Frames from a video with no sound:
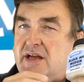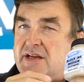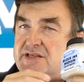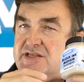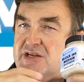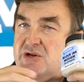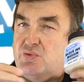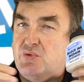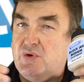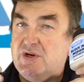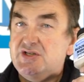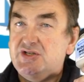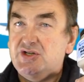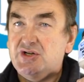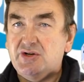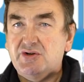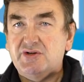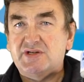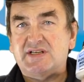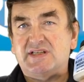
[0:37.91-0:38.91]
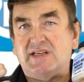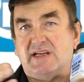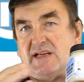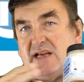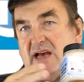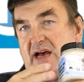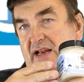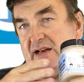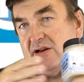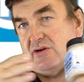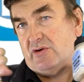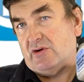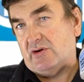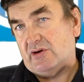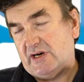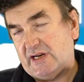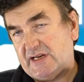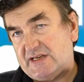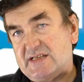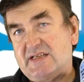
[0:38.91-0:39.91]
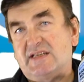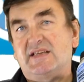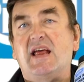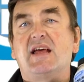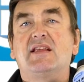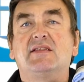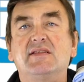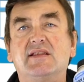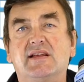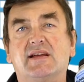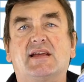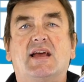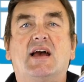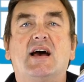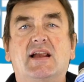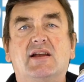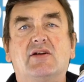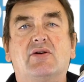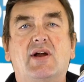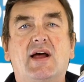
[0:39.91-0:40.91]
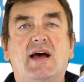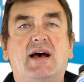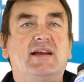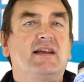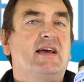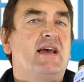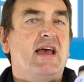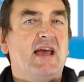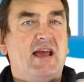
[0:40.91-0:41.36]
to reduce the colour or extend the colour out